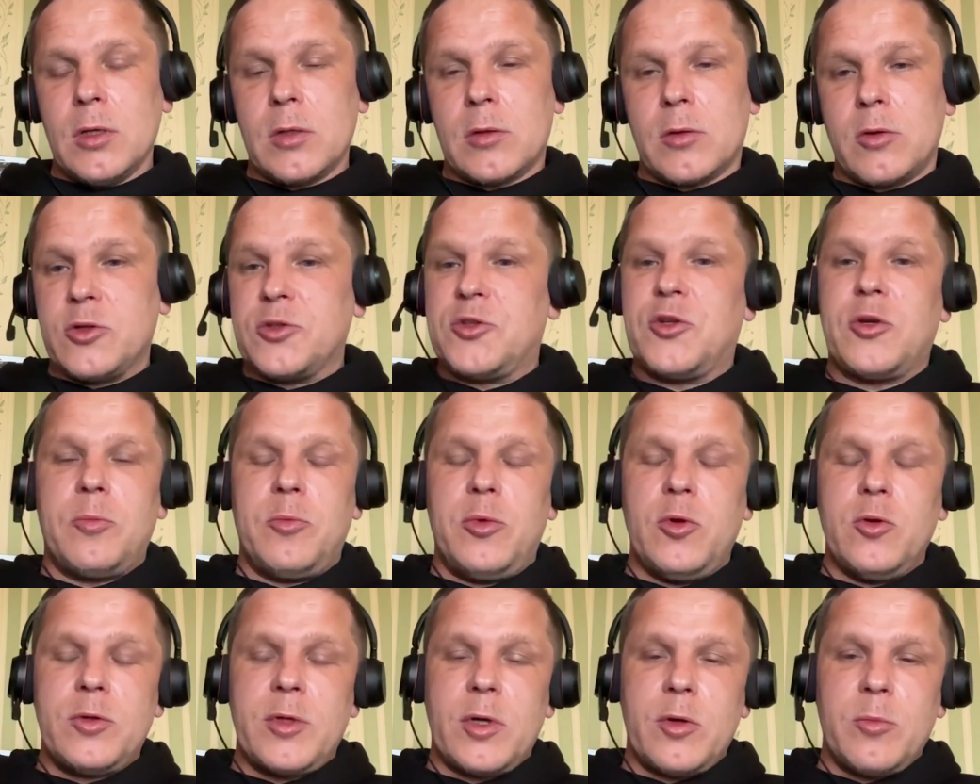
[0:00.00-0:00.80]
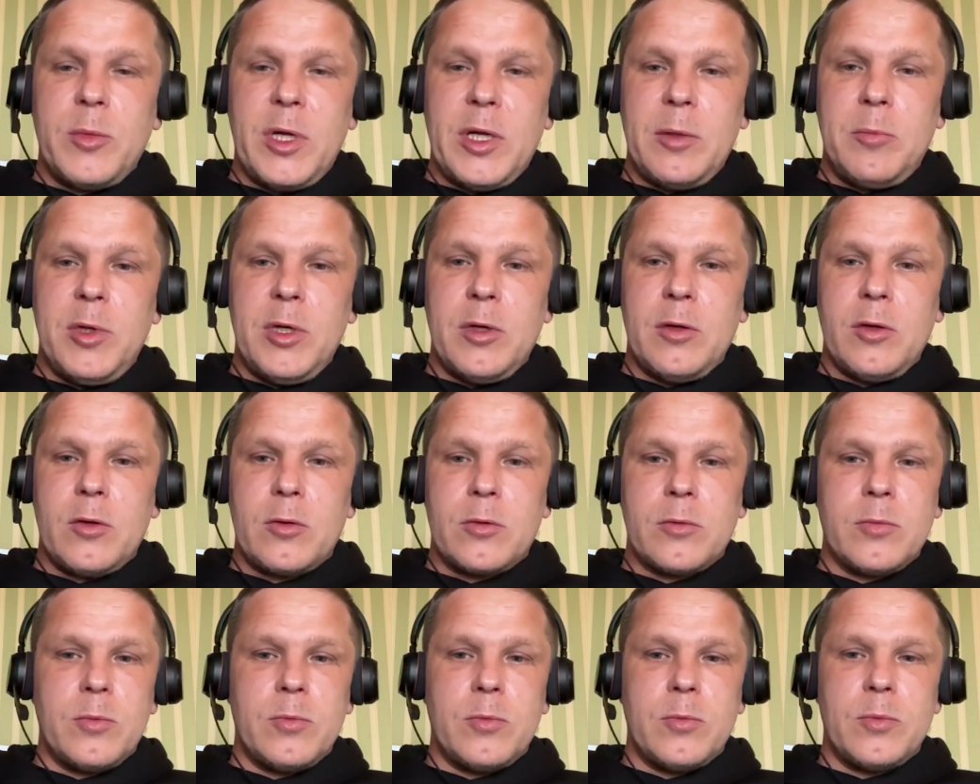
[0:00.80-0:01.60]
contributor maybe,
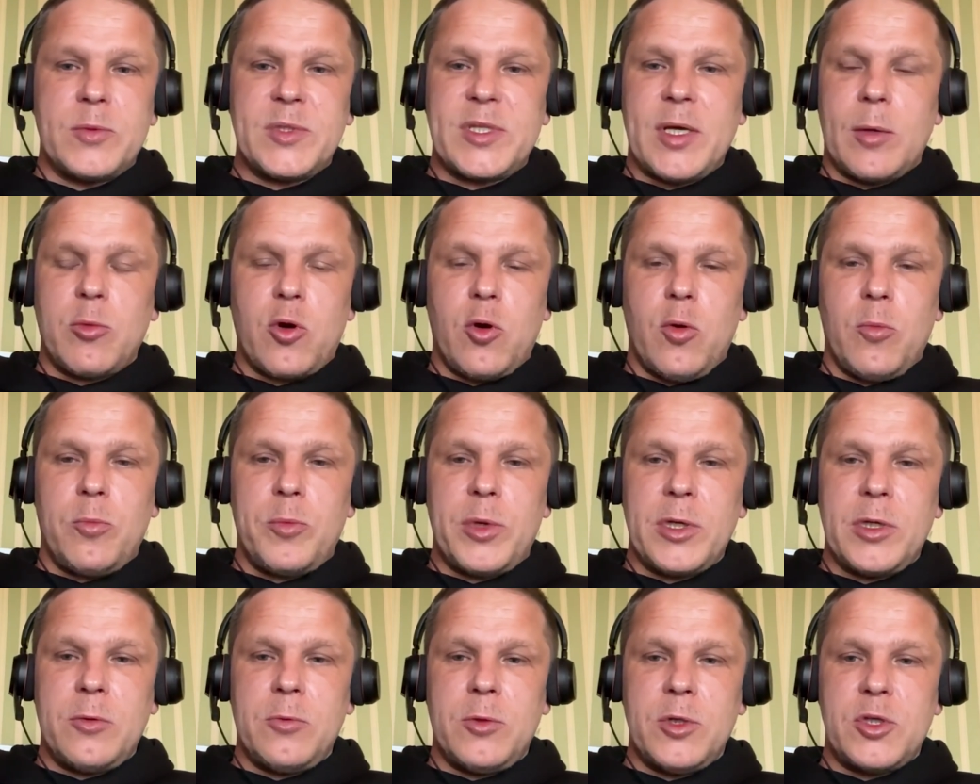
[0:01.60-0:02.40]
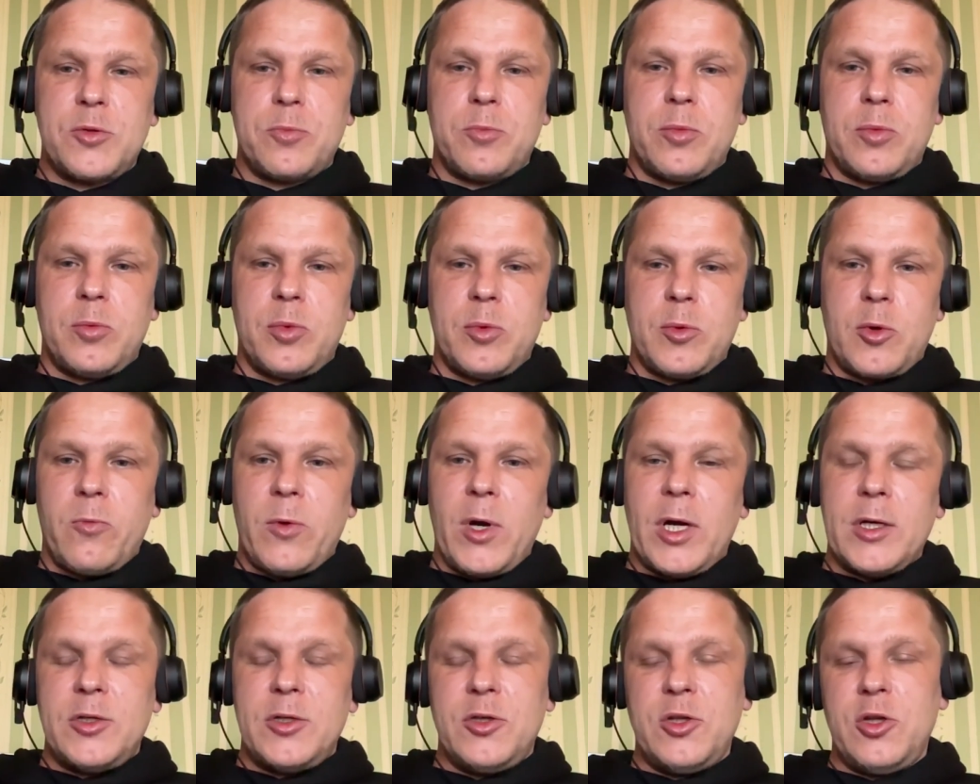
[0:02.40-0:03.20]
or some company which
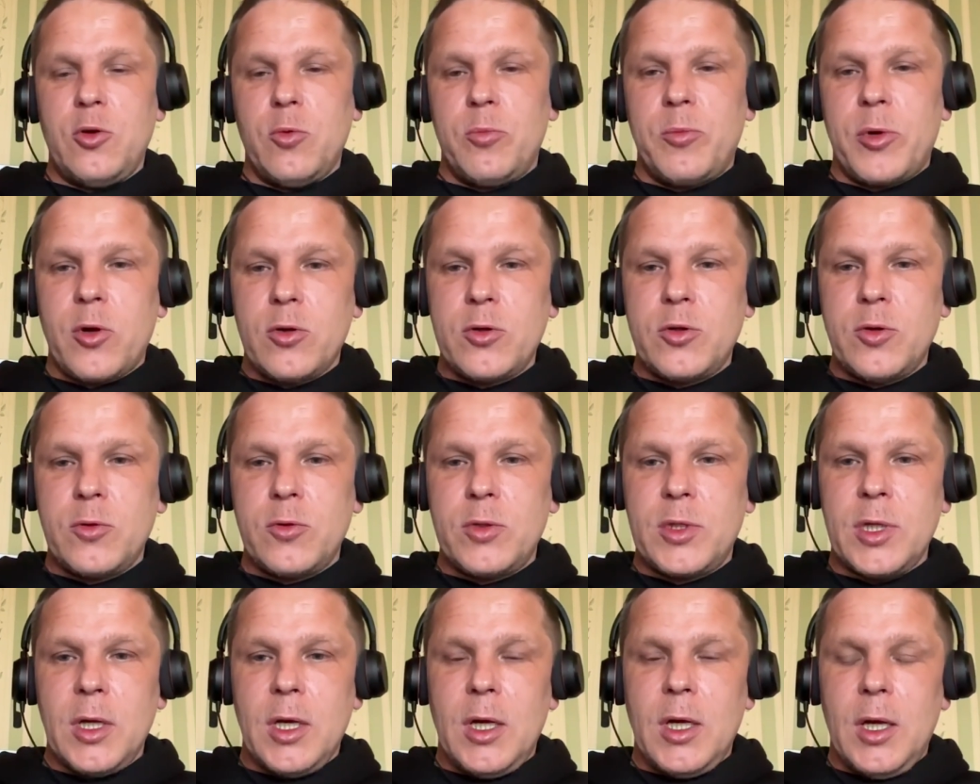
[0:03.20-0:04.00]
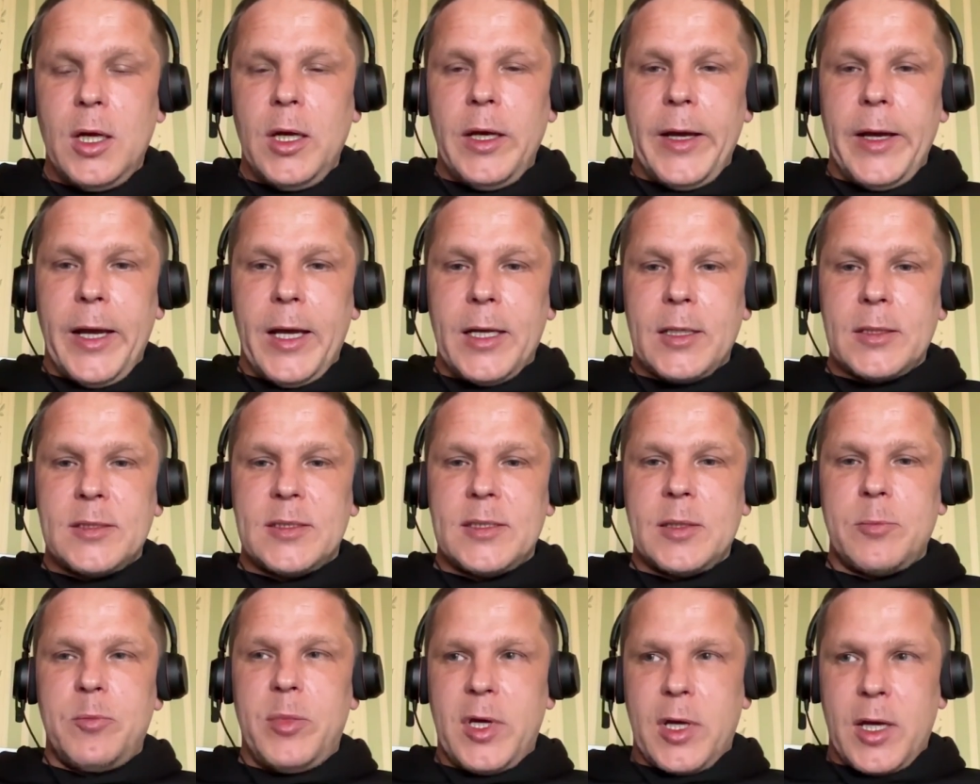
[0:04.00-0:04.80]
provide new product, and
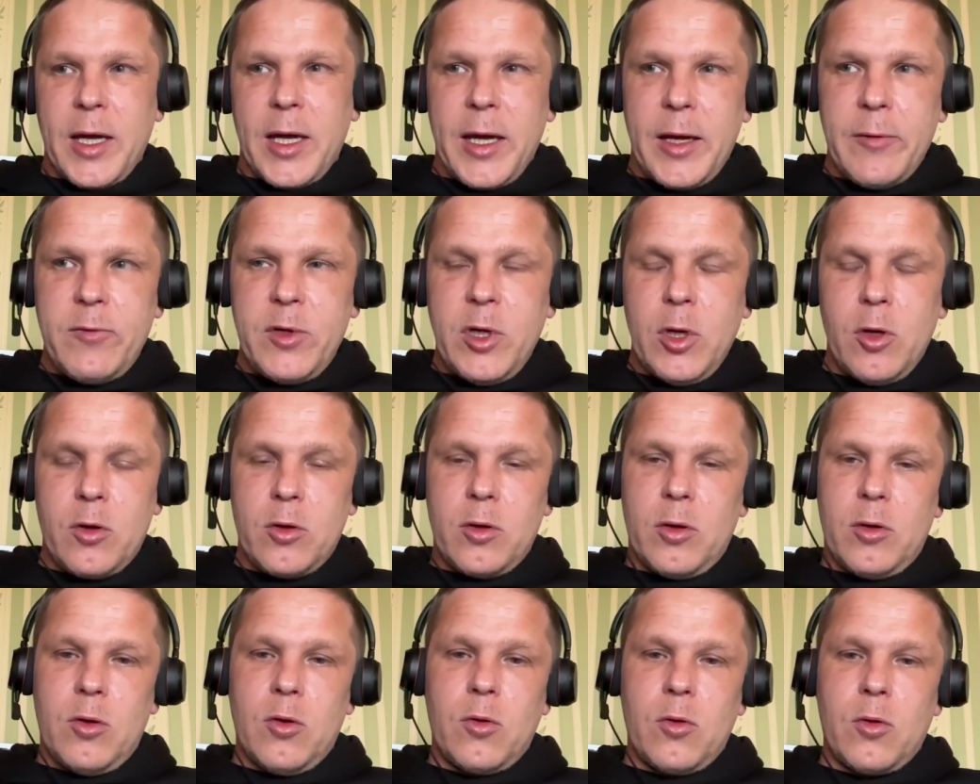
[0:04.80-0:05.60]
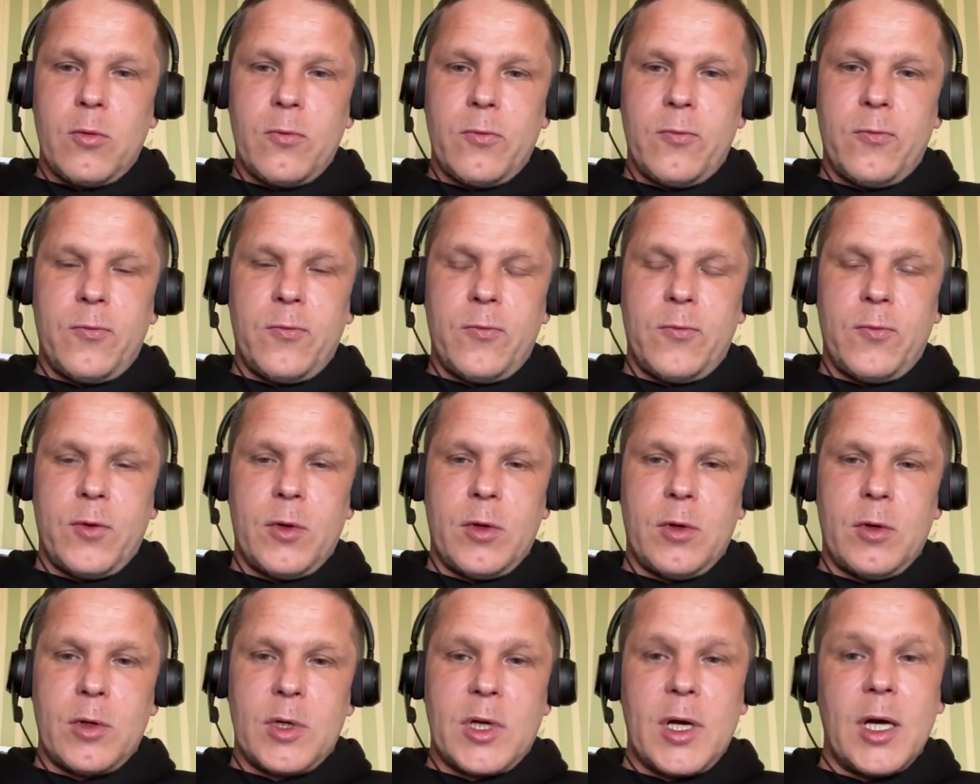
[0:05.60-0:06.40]
the behavior of
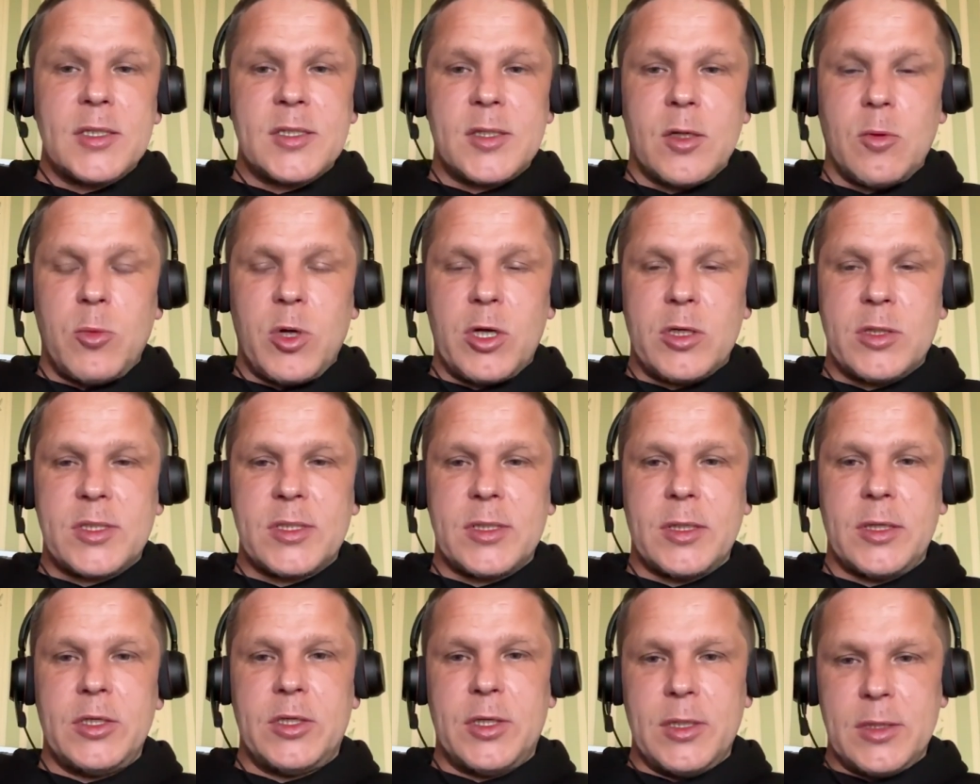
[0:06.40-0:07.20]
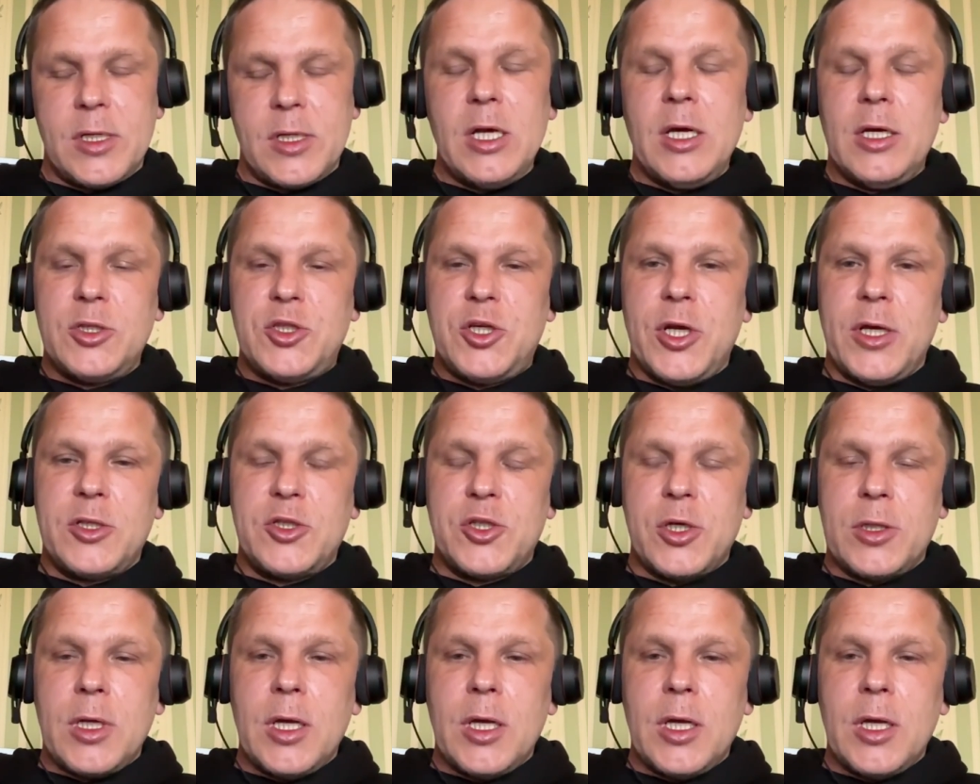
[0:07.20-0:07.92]
customers, it is changed.